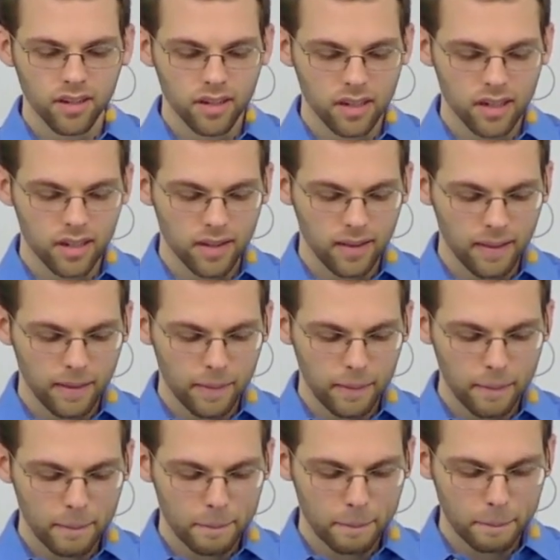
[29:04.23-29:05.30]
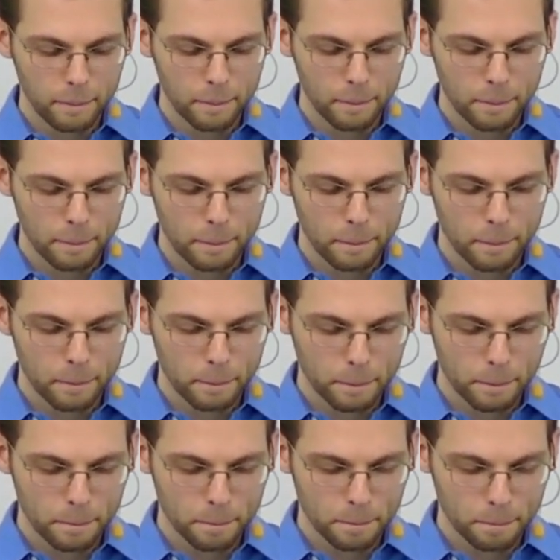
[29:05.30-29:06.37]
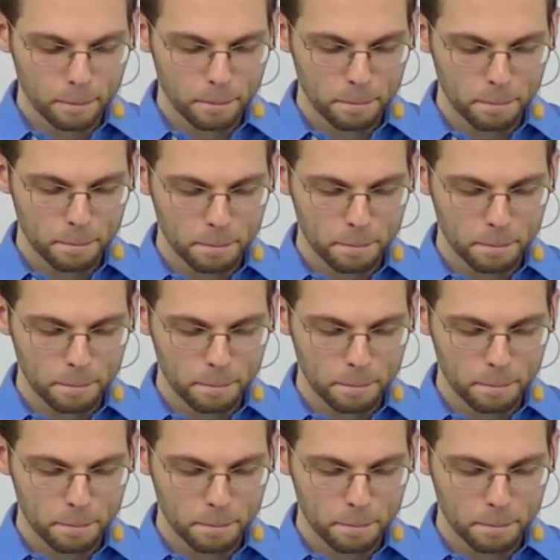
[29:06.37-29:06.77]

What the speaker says: (no one is talking)